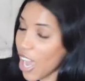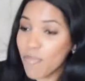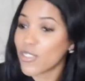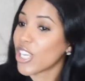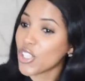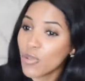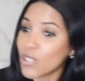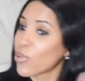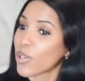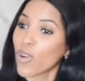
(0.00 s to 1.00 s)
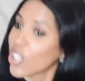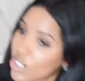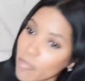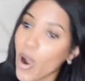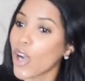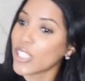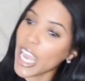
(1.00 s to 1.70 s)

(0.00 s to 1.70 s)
I'll send you a drink across the bar.